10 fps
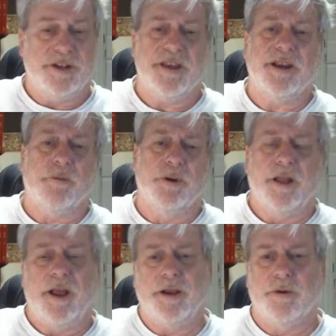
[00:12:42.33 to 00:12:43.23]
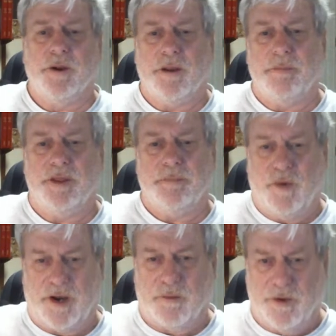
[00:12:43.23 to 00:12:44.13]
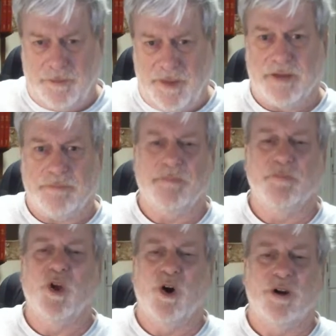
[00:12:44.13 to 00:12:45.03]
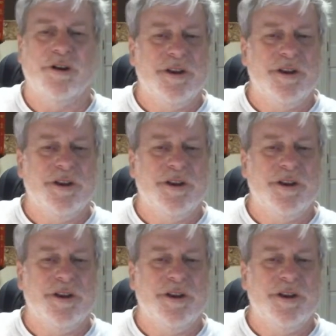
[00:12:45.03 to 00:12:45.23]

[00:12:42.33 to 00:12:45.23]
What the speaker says: They got real angry at me when I wrote about it in my blog,